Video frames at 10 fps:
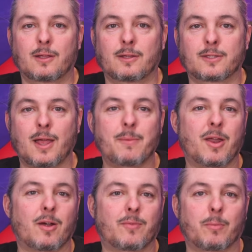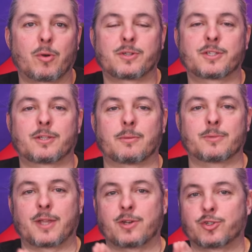Tom here from Lawrence
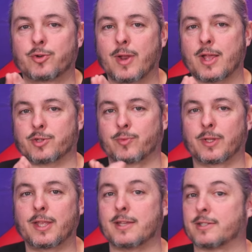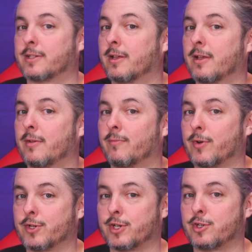Systems and TrueNAS released
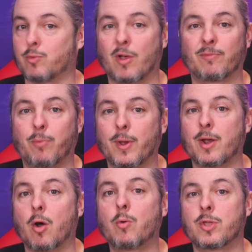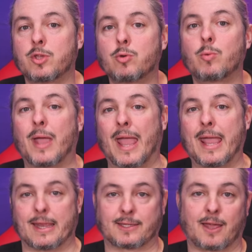version
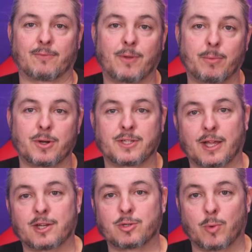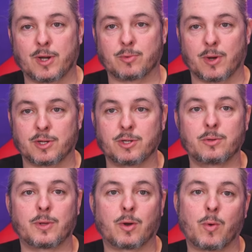12.0U8 on February 2nd,
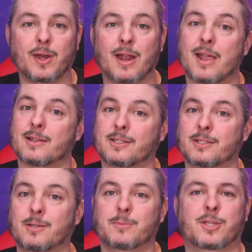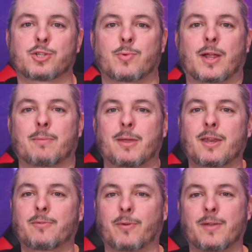2022, and according to iXsystems, is
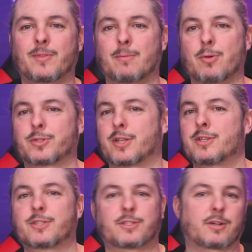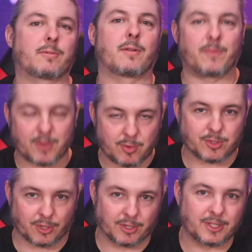recommended for even the most conservative of
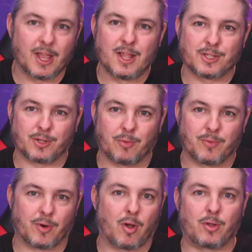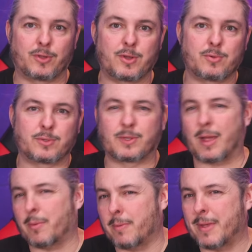users. So for all of you
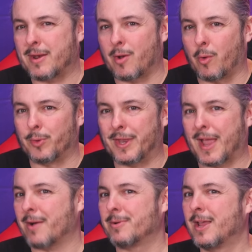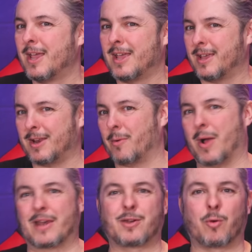that have been holding out, you know,
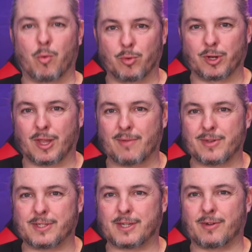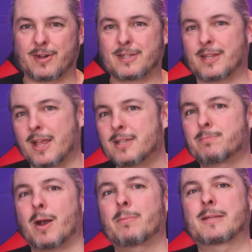on your old 11 series, it's
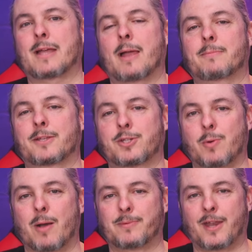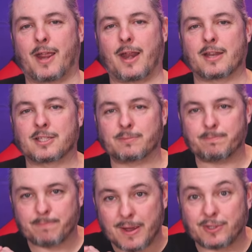probably time that you update and
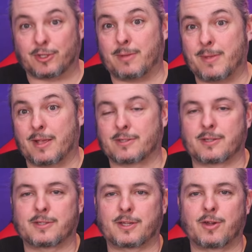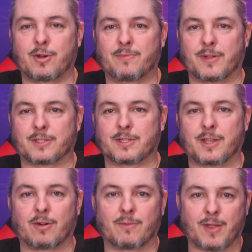especially because of the security fixes
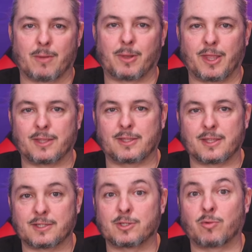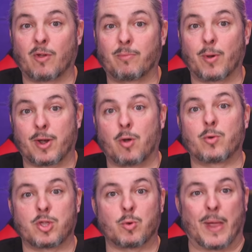that are available in this 12.0
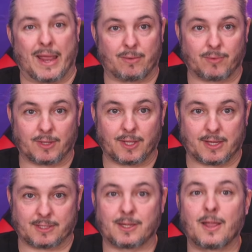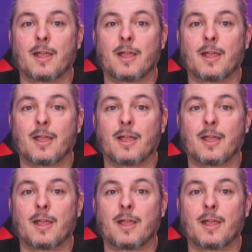U8 release.